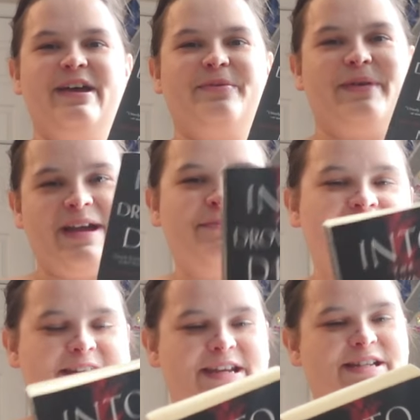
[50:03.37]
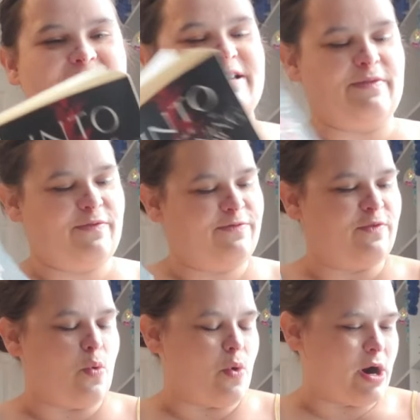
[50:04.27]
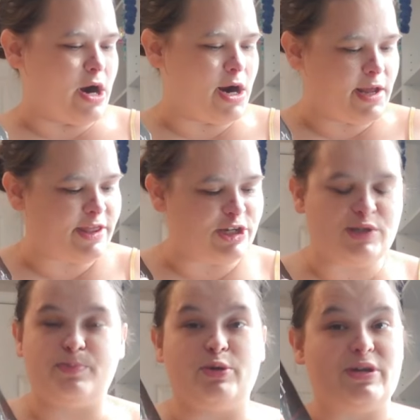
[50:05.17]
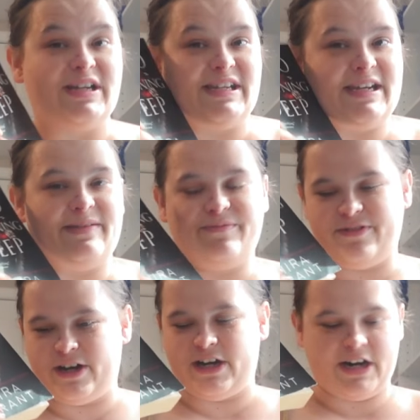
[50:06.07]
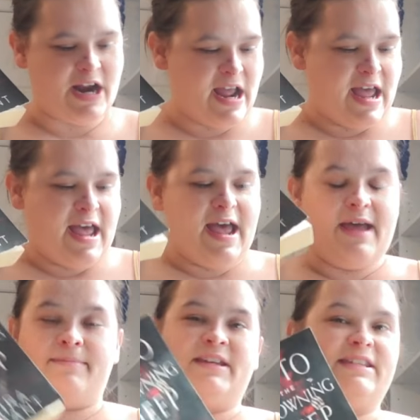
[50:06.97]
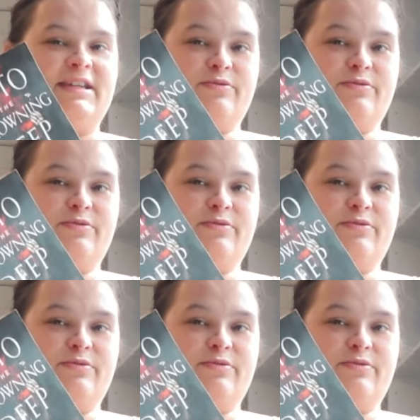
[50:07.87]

recommendation for the spooky team for Amazing